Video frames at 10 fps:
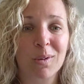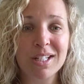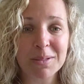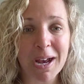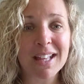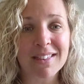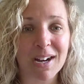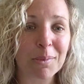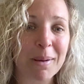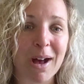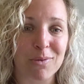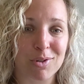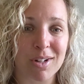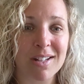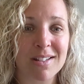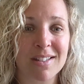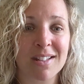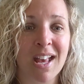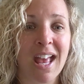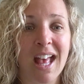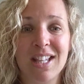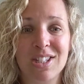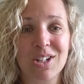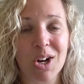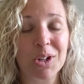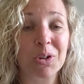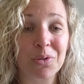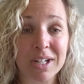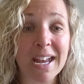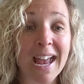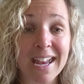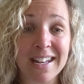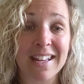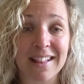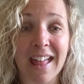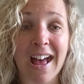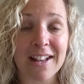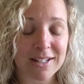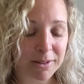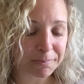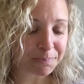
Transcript: Respect their boundaries and start creating that.